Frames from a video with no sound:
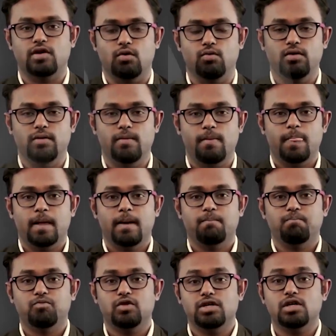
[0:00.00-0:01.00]
sound,
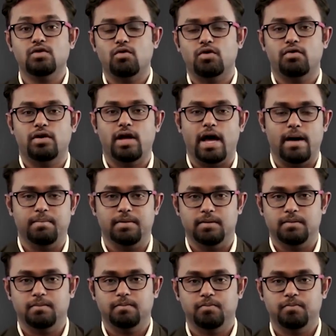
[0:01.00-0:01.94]
this is what would happen.